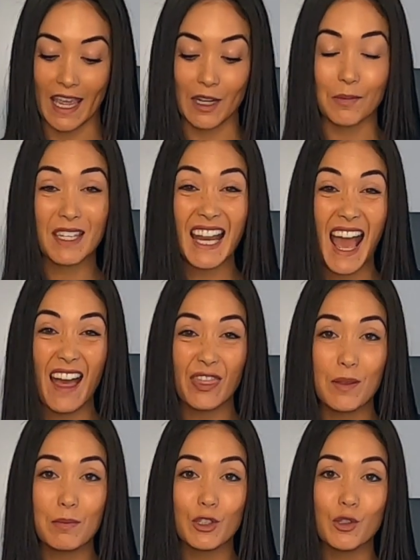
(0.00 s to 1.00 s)
I'm going to add
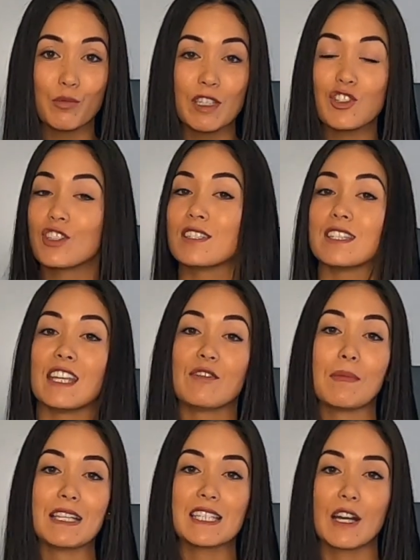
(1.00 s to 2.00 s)
the blueberries just to give
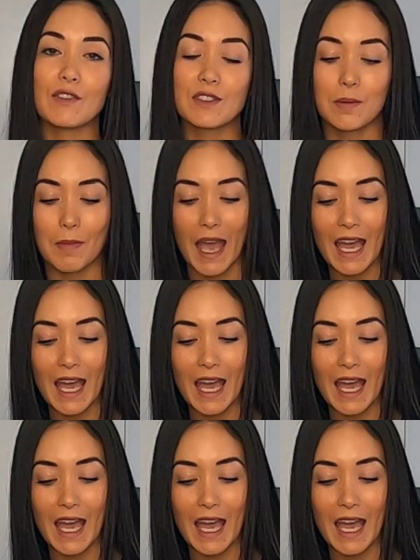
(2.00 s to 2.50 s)
myself some